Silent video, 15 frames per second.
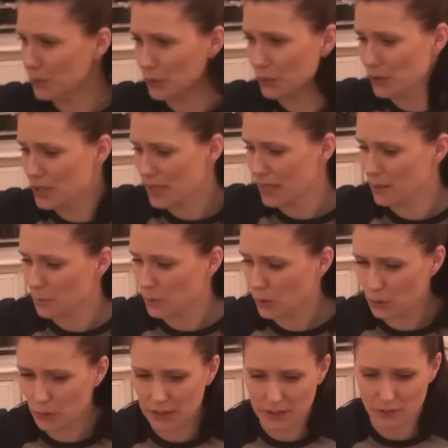Don't use it anymore.
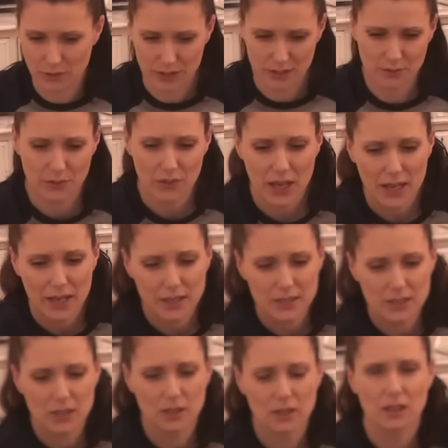Going to get rid of that.